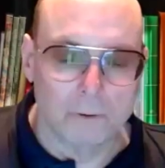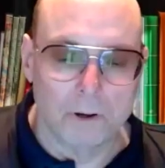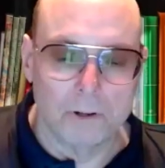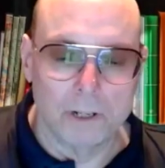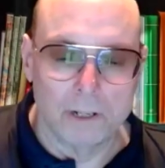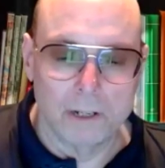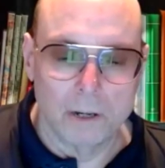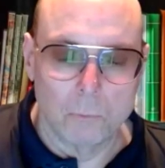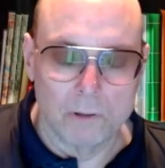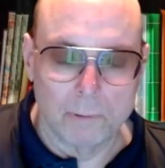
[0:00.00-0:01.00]
road
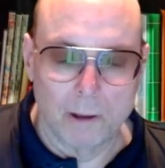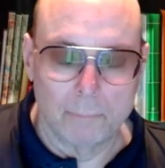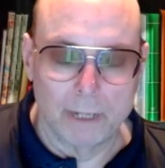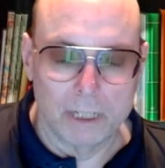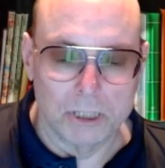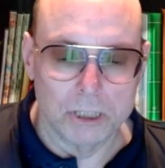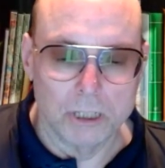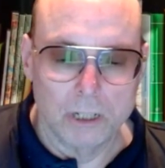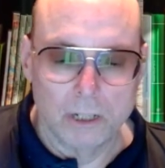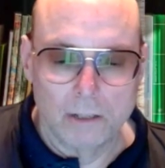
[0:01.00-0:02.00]
in West Palm Beach,
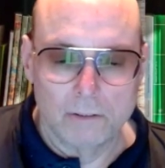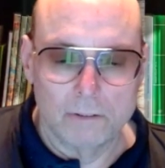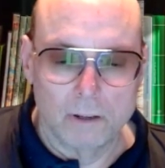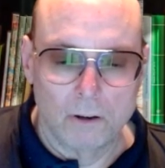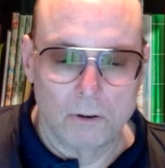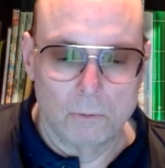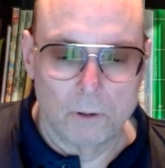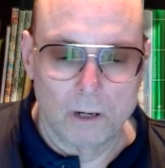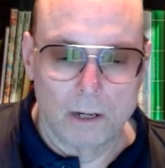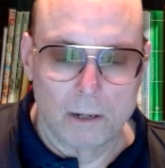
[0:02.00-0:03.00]

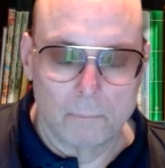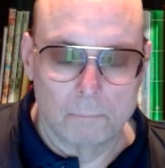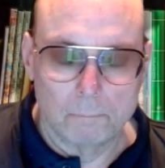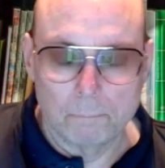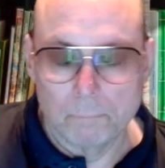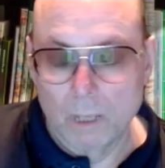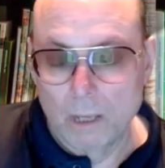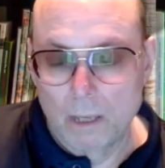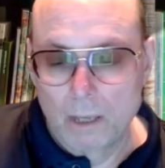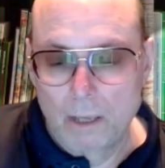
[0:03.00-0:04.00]
so
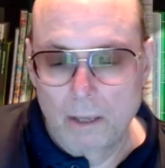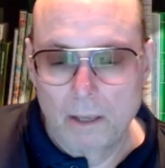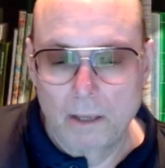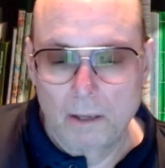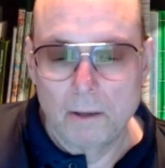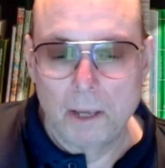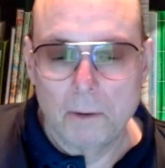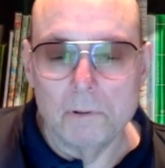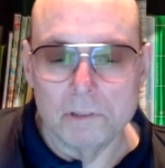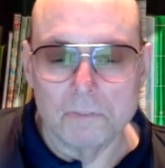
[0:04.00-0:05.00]

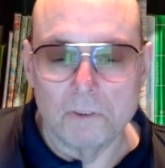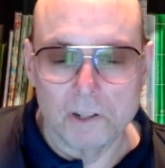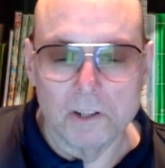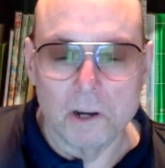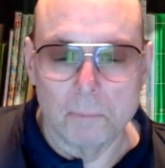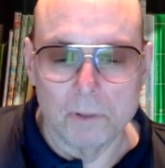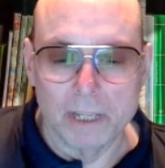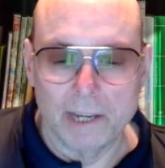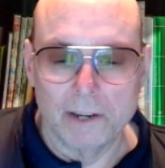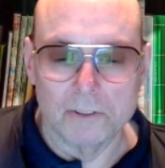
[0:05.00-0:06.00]
it was a fun couple of
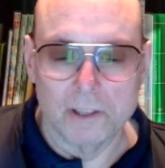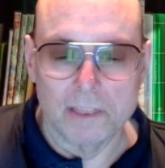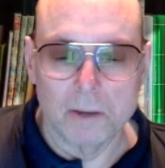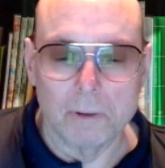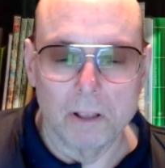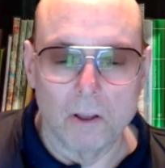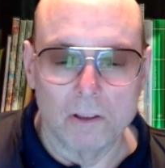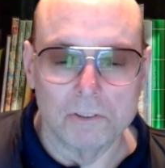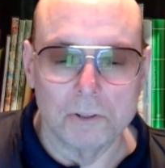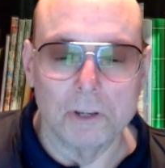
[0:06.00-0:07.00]
years. I think we
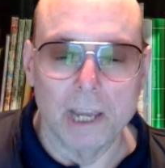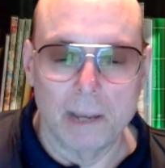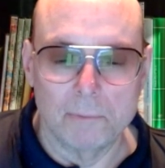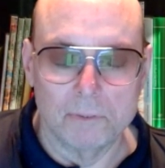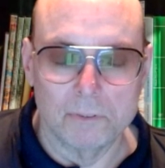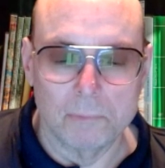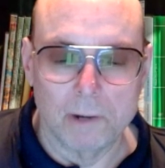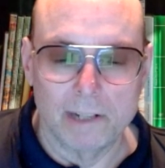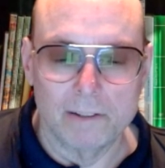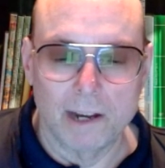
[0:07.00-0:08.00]
lost 2 games
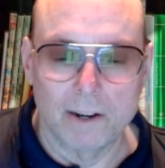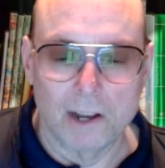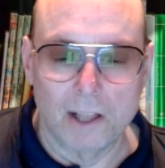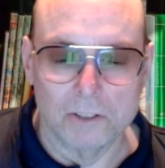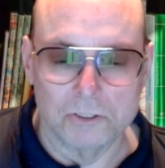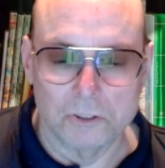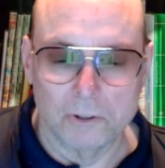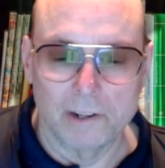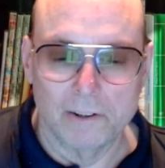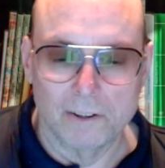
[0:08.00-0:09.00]
my entire college
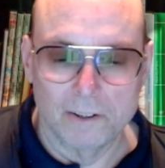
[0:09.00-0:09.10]
career.